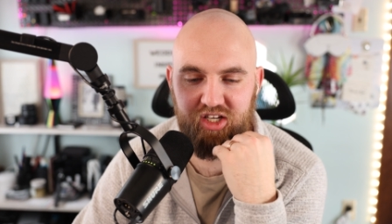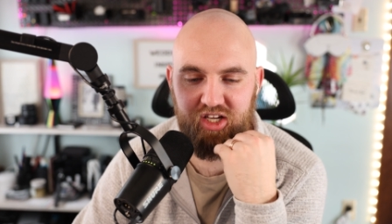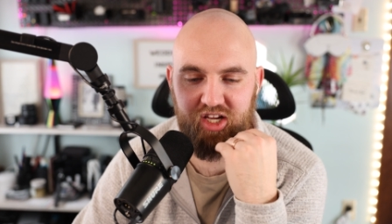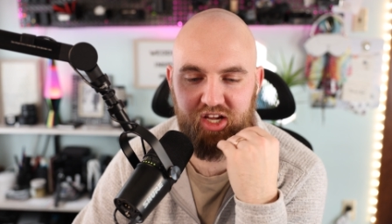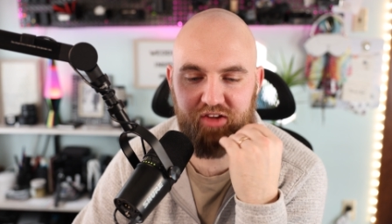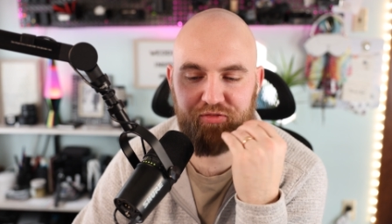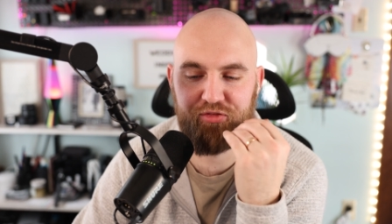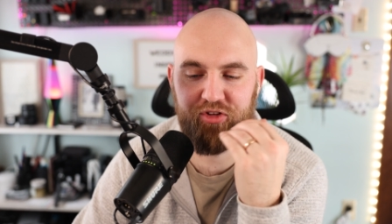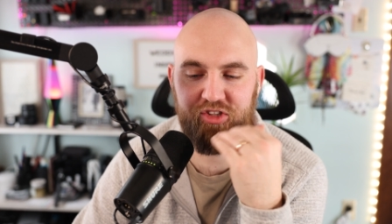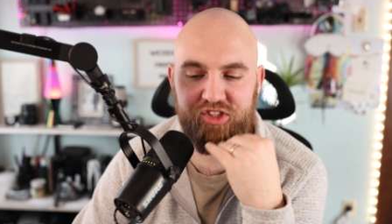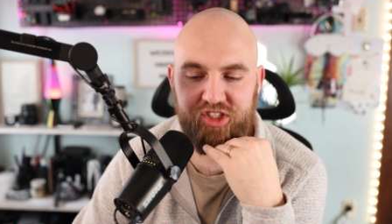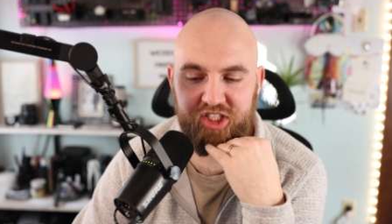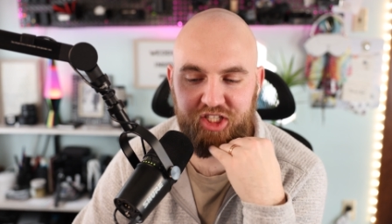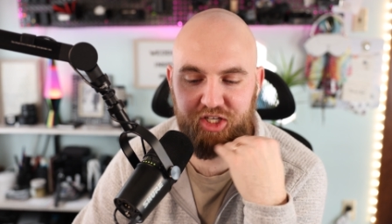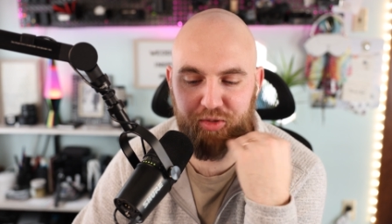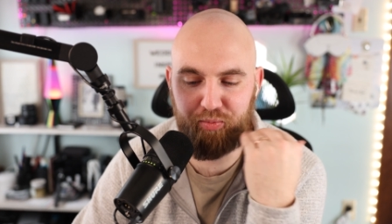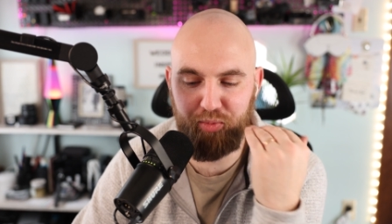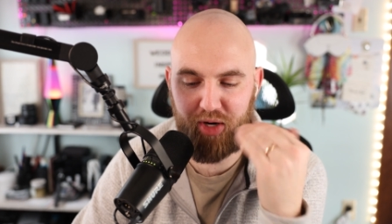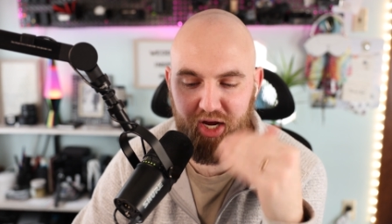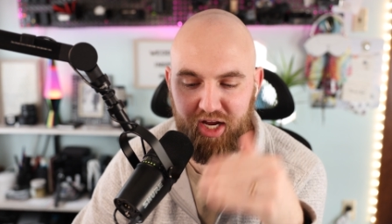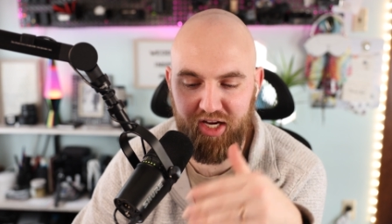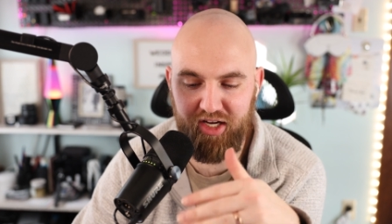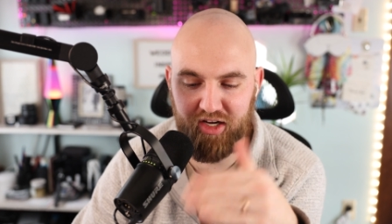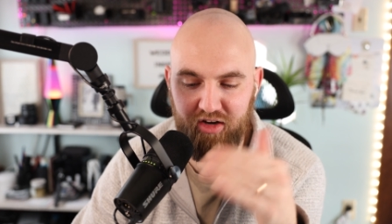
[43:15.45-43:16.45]
it feels like you're
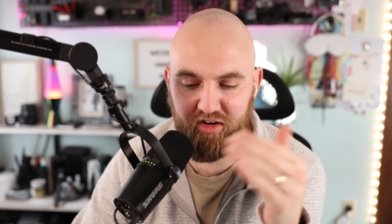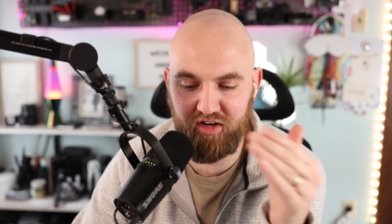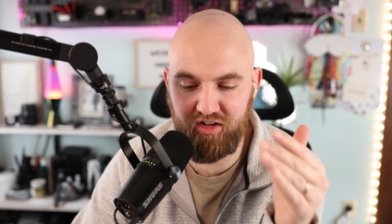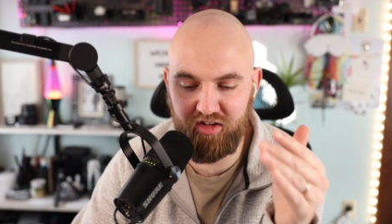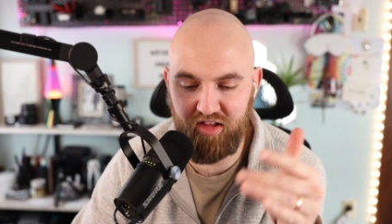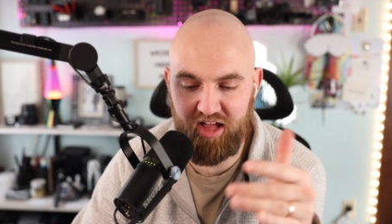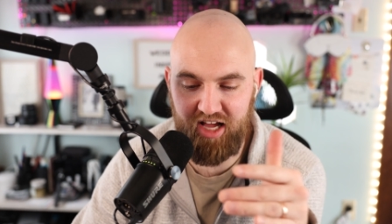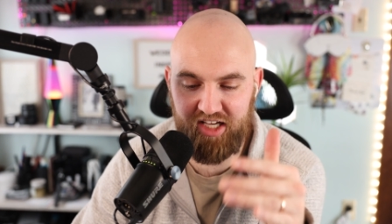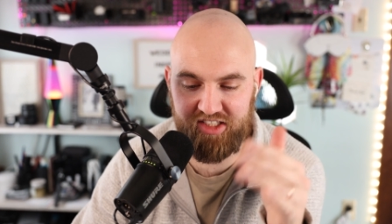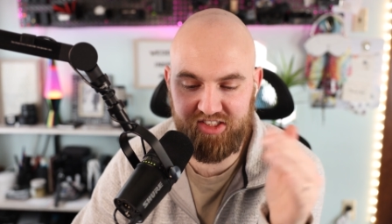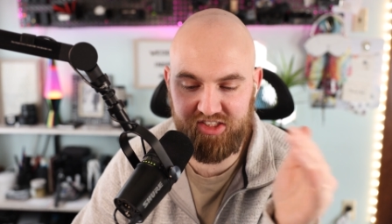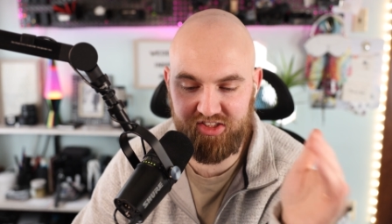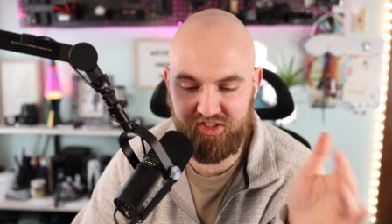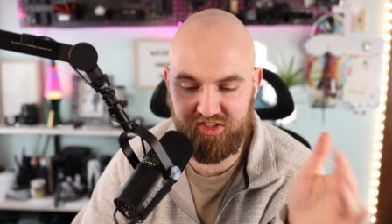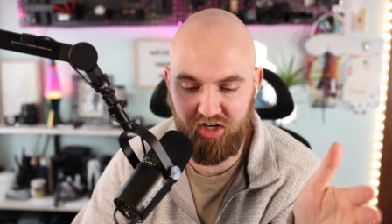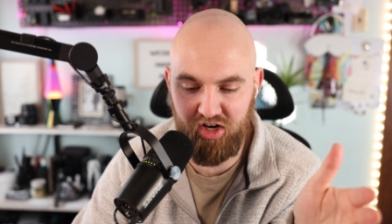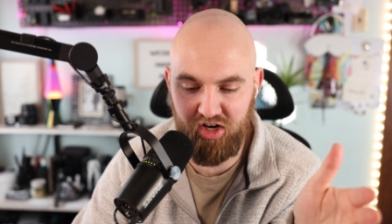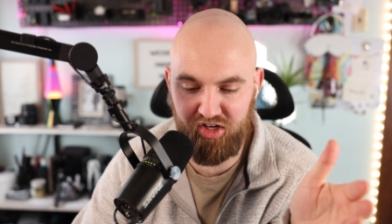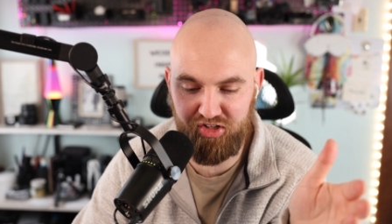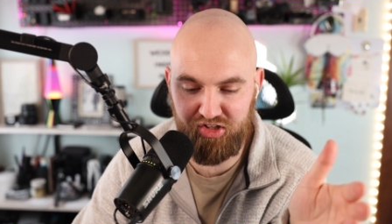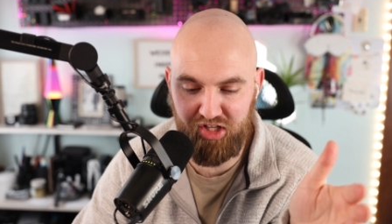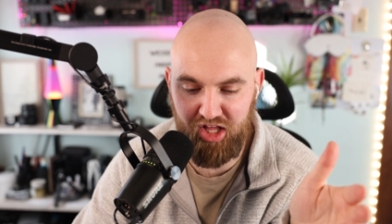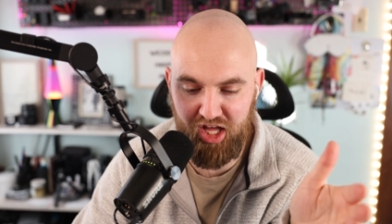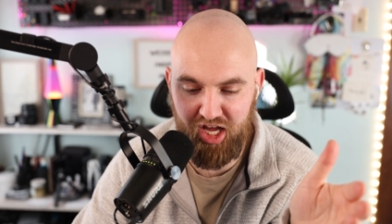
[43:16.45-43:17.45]
buying glasses
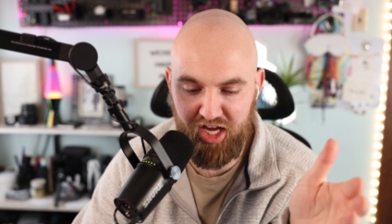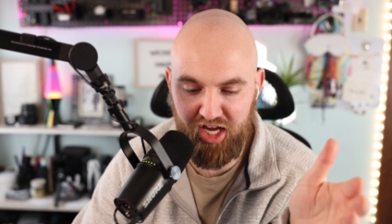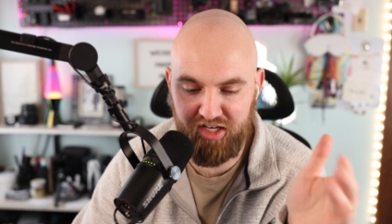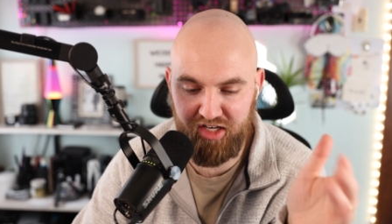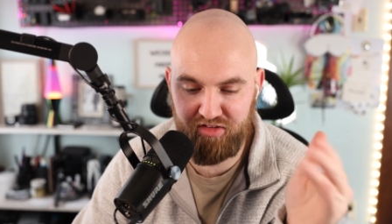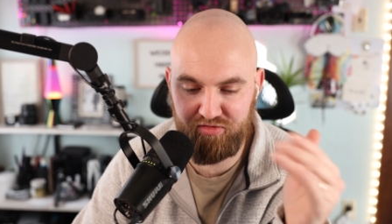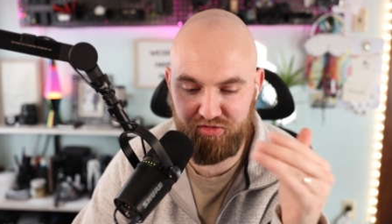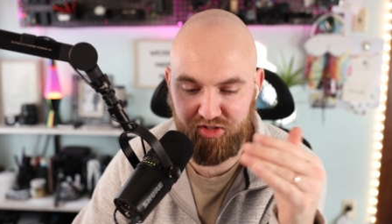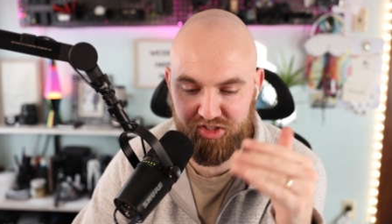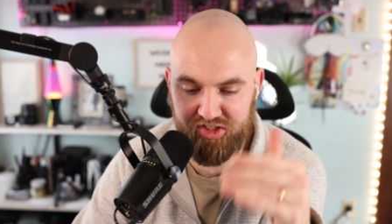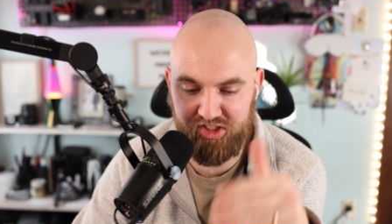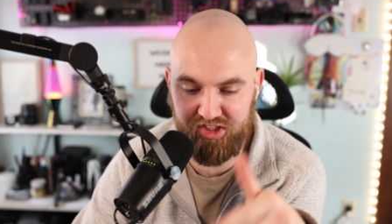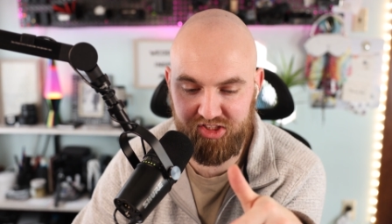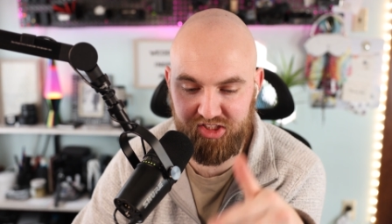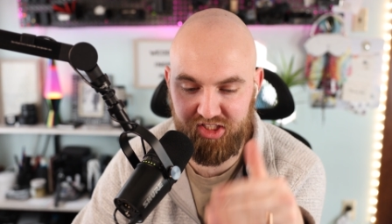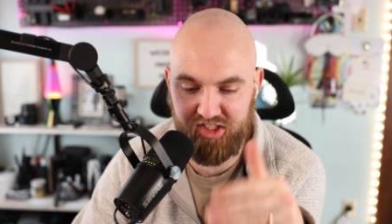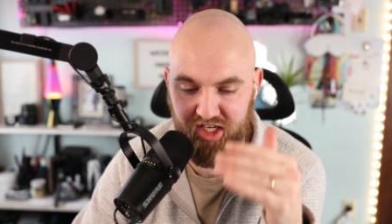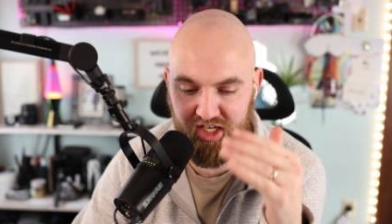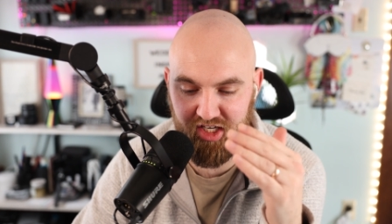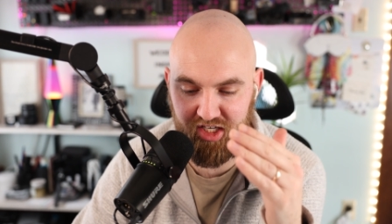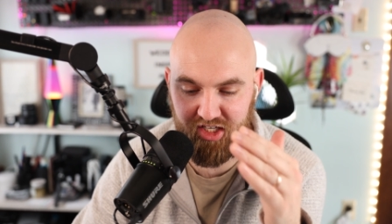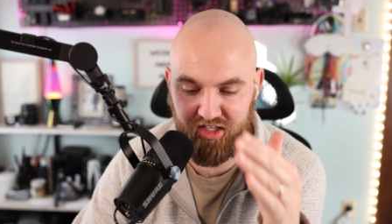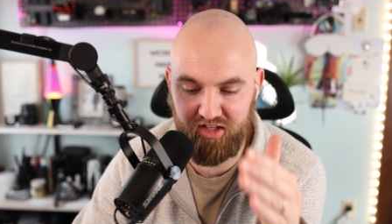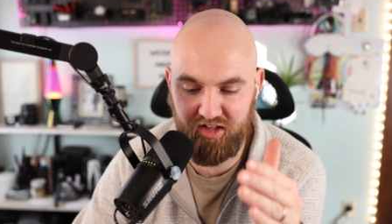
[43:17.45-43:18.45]
online versus
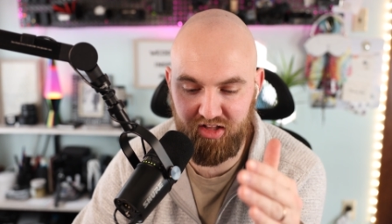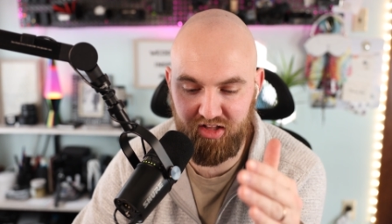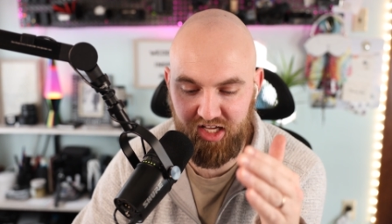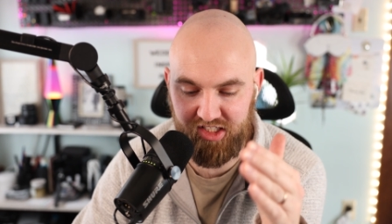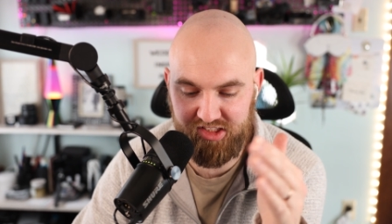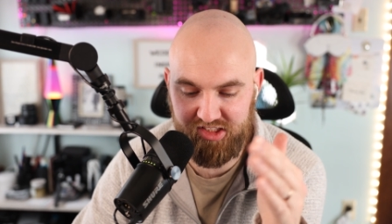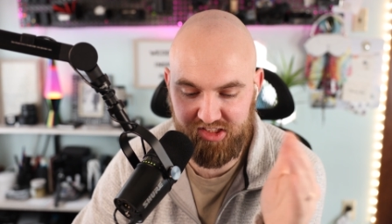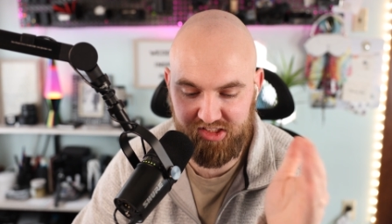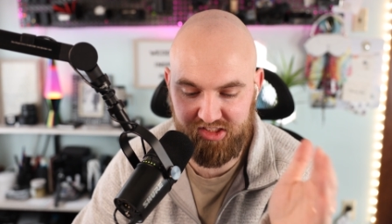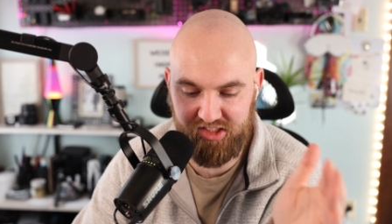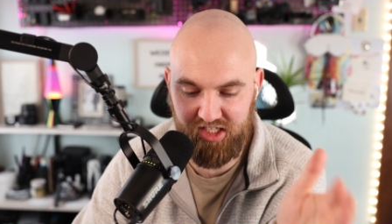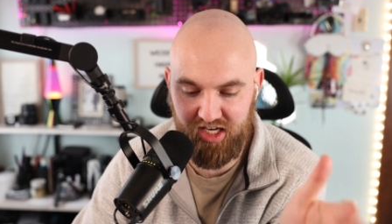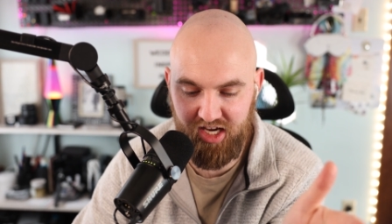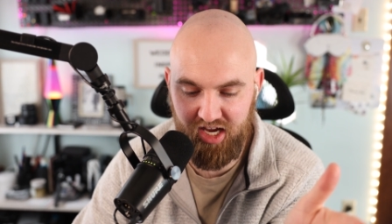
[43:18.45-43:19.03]
getting glasses